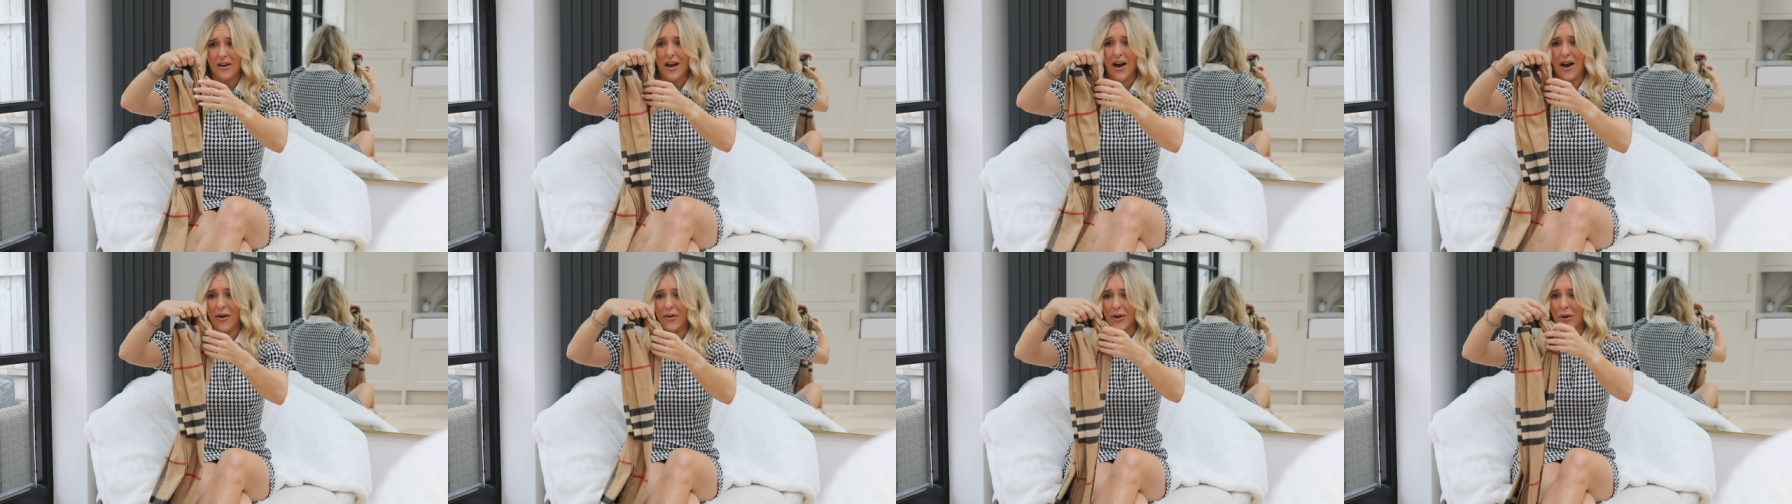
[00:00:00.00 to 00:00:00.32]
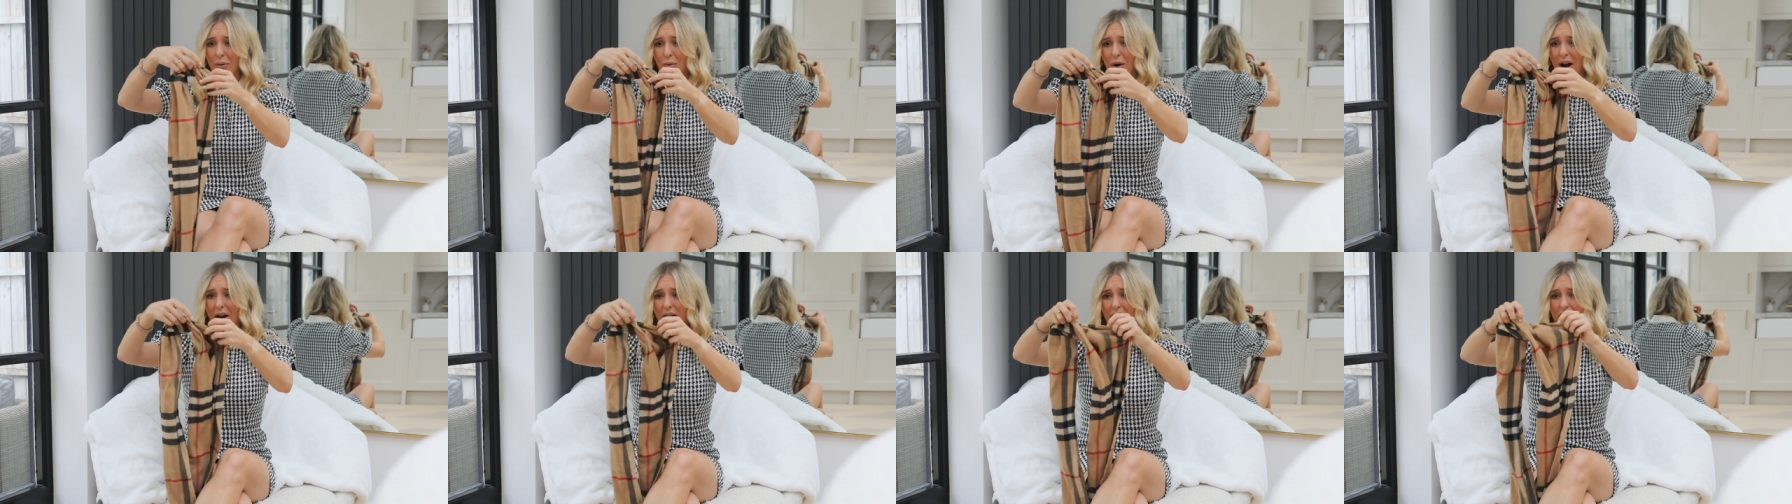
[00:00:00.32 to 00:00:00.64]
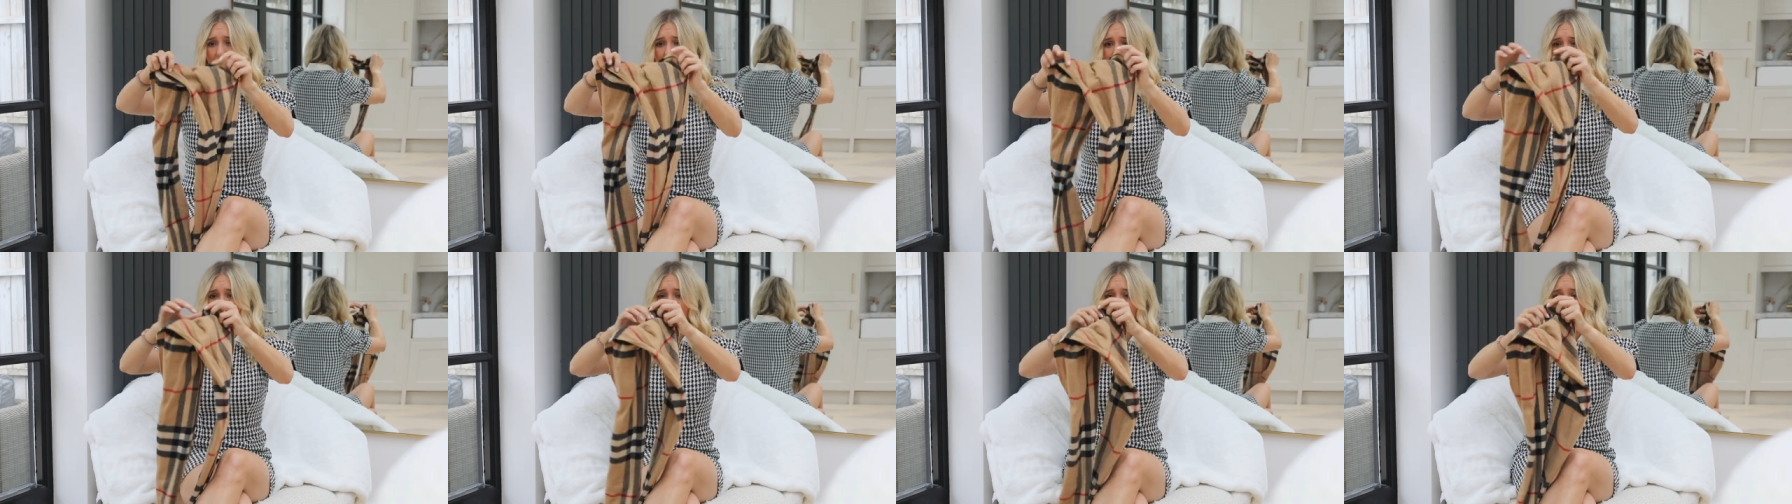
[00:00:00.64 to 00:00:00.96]
how you wear it.
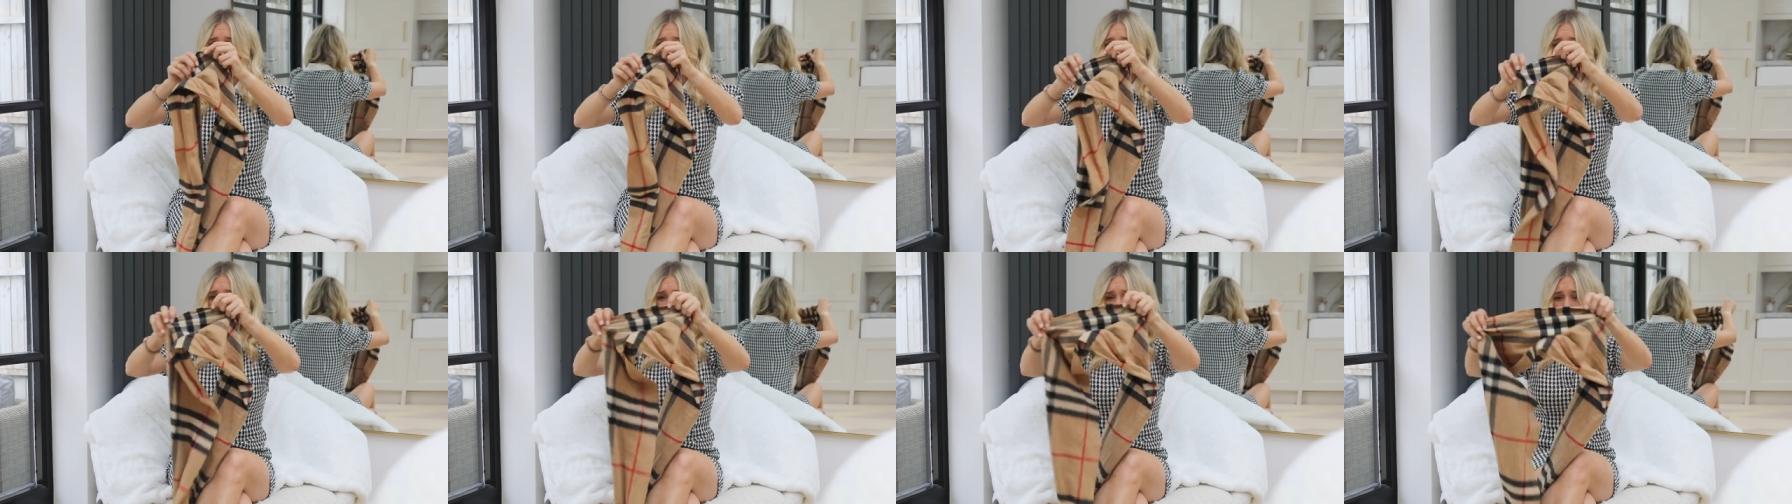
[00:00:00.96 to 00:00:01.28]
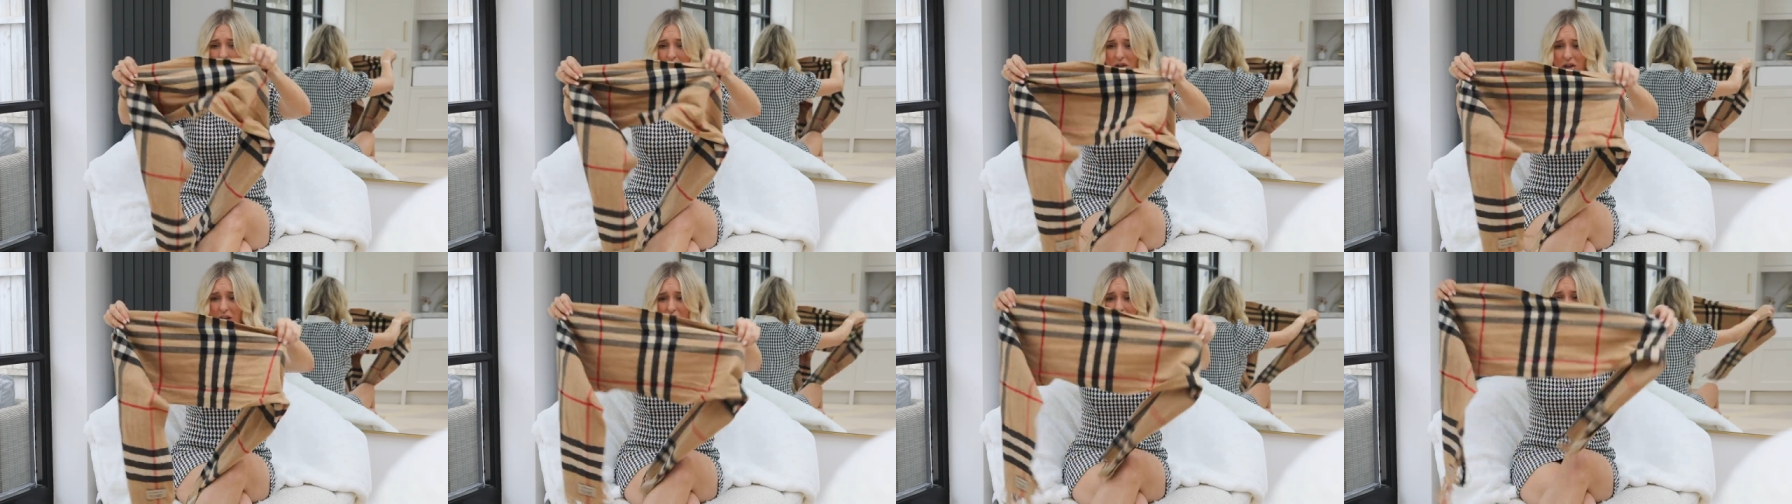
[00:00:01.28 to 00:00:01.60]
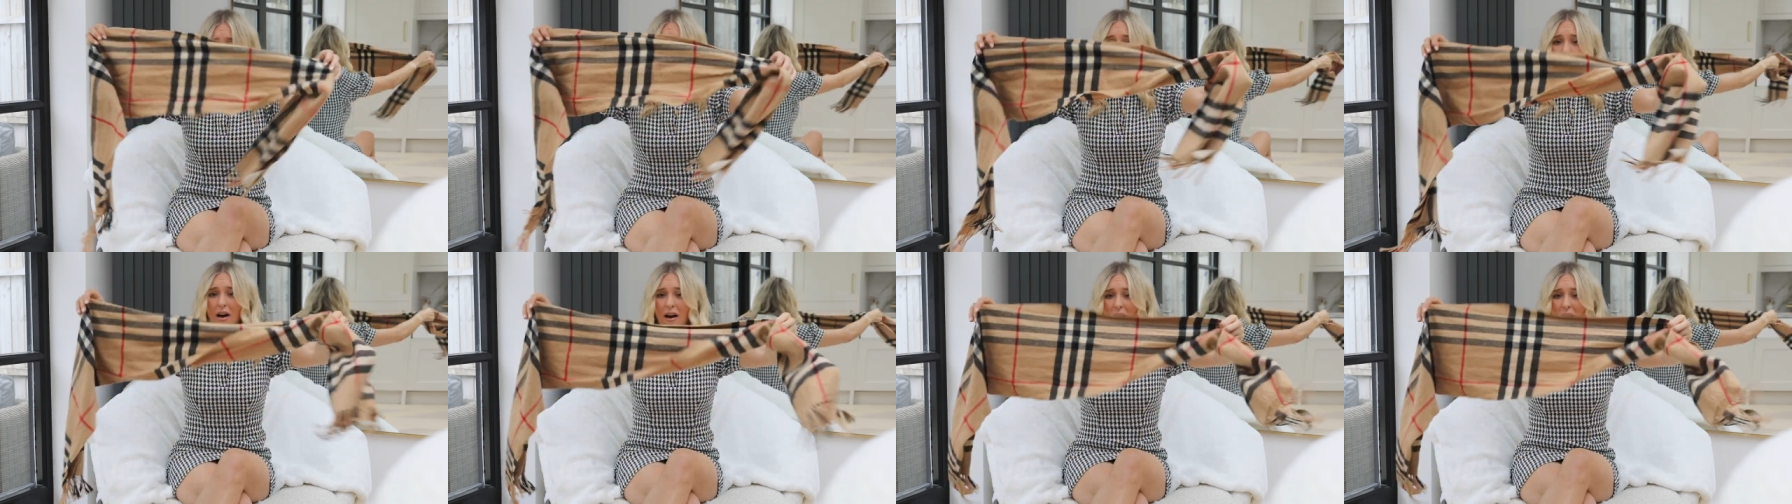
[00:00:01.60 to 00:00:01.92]
That's completely up to you.